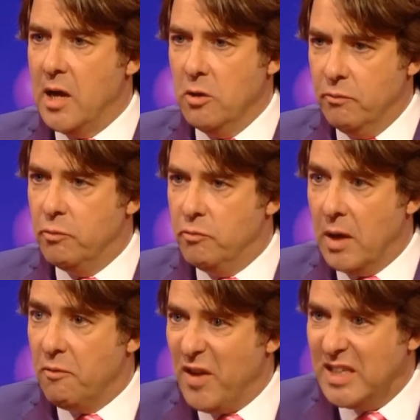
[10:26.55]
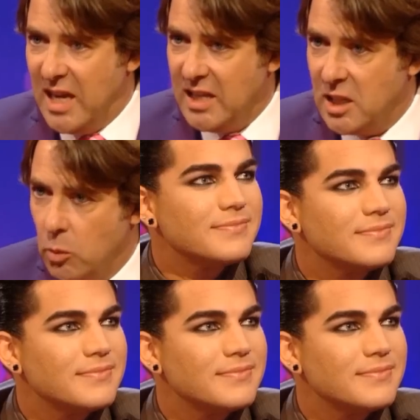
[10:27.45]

and you've done fantastically well with that.